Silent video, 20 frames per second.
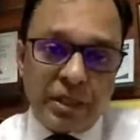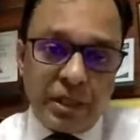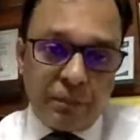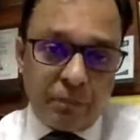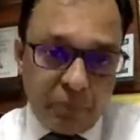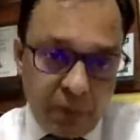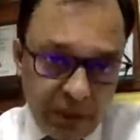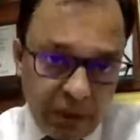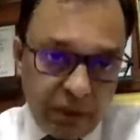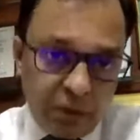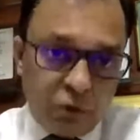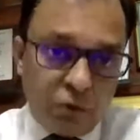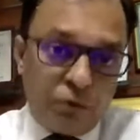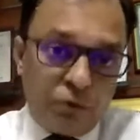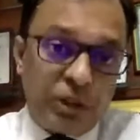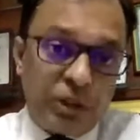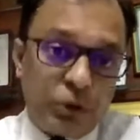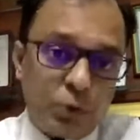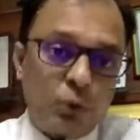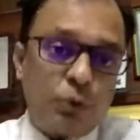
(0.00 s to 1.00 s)
and bring or
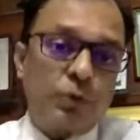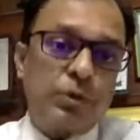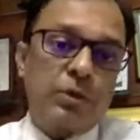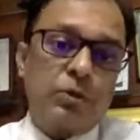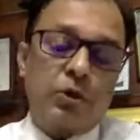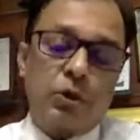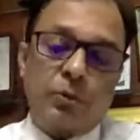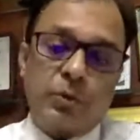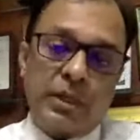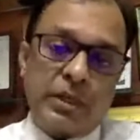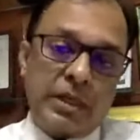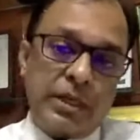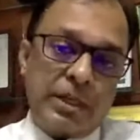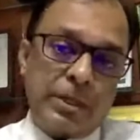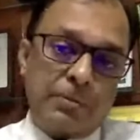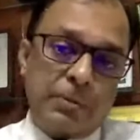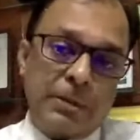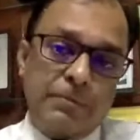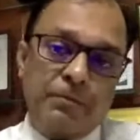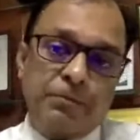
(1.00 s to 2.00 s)
restore the normal
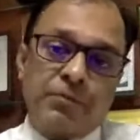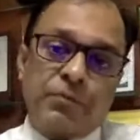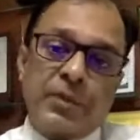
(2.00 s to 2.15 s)
anatomy.